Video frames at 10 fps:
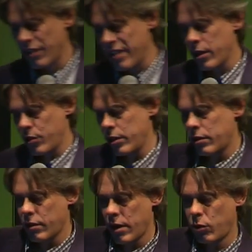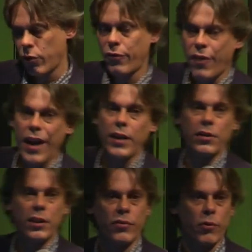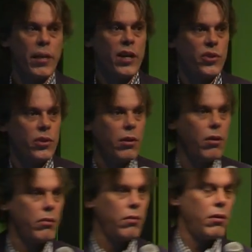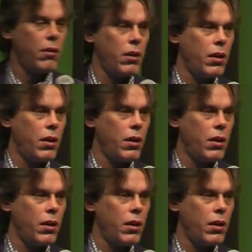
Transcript: search internet to find information on